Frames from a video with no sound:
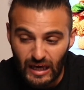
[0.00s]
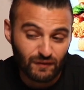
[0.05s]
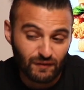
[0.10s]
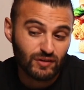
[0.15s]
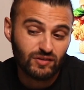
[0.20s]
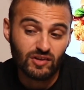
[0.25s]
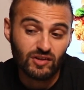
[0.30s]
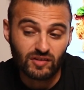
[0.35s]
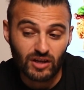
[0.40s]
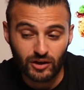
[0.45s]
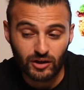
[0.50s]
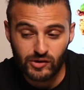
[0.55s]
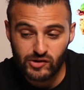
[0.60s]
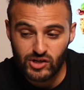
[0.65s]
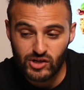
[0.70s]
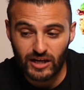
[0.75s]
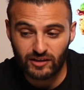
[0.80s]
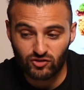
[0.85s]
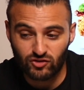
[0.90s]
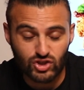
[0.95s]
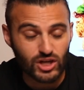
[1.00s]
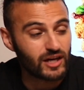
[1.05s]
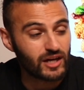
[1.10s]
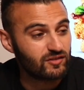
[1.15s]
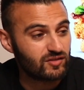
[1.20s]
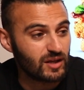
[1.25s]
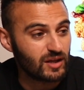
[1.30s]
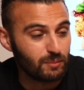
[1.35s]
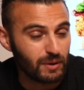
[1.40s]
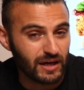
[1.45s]
Ever since Hungry Jacks
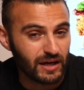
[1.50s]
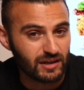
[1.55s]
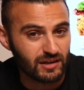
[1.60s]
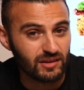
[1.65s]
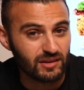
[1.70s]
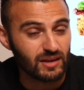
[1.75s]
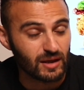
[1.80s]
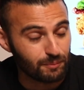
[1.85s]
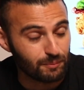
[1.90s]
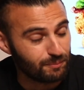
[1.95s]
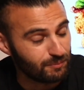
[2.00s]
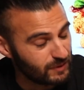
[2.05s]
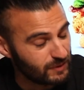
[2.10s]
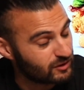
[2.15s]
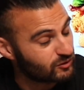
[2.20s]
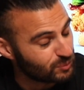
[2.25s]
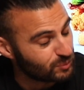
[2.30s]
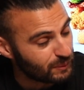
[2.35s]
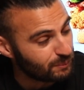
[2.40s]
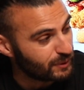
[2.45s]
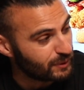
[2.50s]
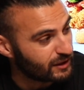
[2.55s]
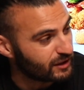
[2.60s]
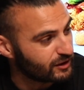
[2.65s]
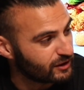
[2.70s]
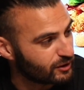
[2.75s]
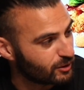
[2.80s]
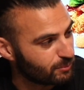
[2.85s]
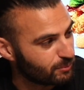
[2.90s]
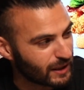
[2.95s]
changed their bacon, it's been better.
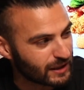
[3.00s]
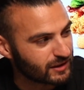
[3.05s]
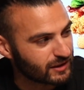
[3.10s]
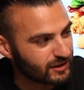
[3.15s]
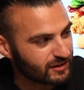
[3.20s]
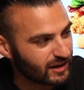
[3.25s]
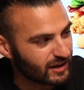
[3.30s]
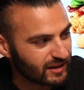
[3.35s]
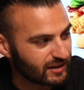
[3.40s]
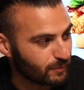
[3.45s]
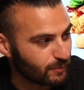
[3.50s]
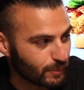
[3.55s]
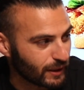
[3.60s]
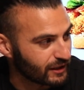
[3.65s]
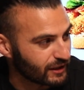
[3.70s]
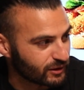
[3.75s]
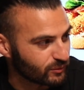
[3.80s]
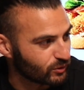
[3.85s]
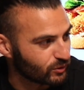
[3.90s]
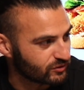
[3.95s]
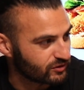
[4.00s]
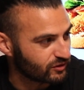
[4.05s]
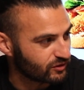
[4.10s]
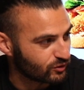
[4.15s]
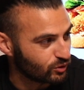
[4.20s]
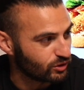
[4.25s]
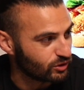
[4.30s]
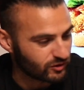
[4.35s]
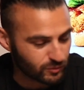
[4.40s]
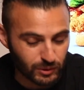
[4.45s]
You know, back in the day, their bacon wasn't as
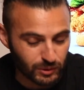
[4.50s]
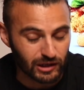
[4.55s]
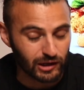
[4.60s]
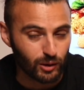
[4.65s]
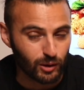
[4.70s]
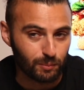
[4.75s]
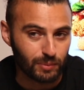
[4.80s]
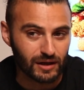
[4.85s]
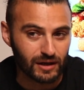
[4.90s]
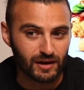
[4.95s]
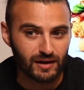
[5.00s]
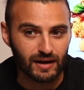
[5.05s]
good. It's been a lot better